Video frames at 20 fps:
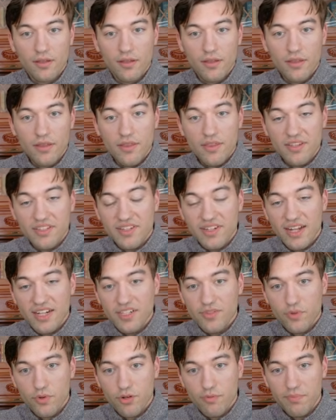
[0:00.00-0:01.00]
This next
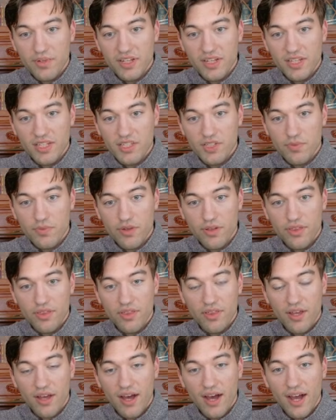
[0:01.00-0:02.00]
word begins with
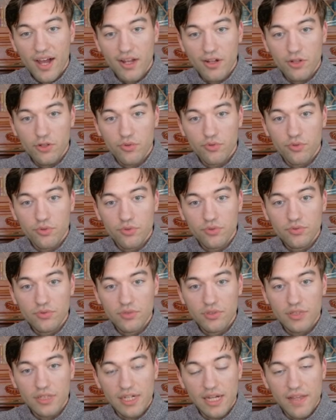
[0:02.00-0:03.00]
the heil rune
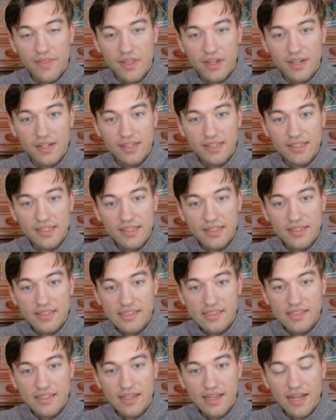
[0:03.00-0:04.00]
and then an
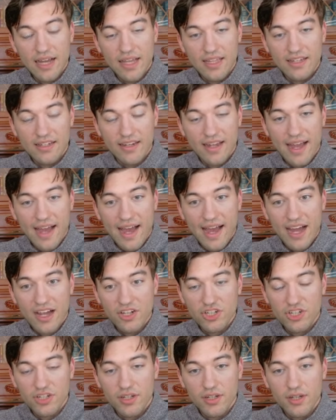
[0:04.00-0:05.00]
is and an
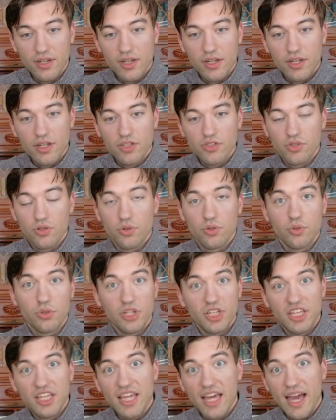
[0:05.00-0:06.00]
ash. So
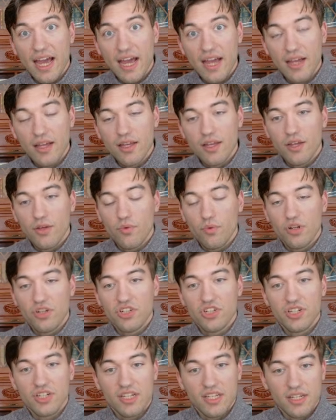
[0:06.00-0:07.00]
hia,
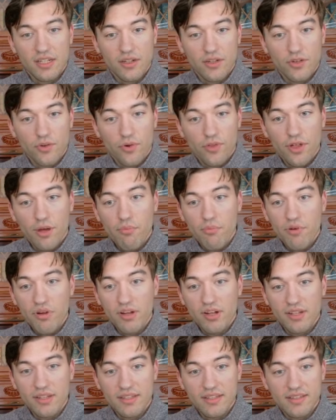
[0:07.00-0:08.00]
which in
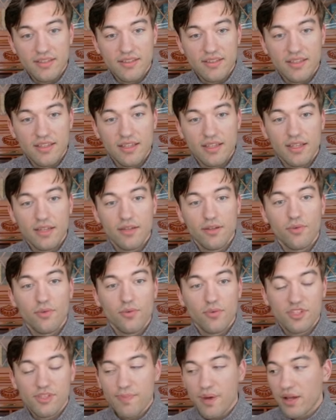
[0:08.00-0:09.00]
Northumbrian is the
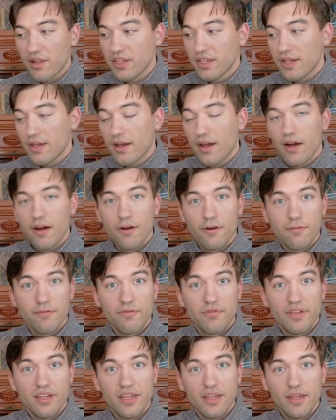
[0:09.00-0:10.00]
spelling of
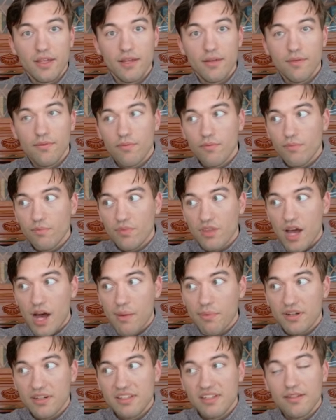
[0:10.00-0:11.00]
the
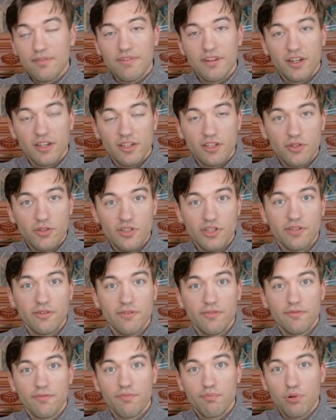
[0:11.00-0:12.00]
nominative and
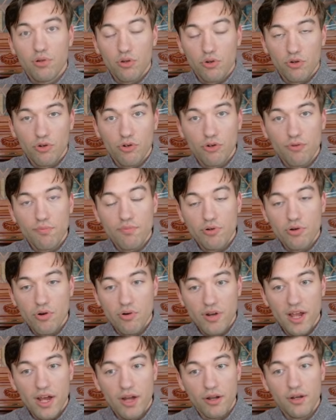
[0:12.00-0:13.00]
accusative plural
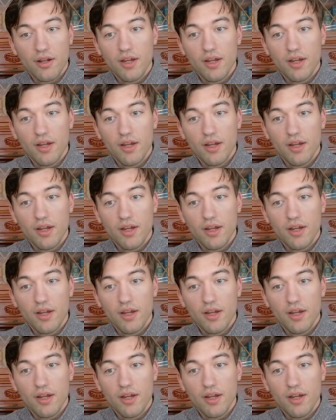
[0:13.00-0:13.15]
pronoun.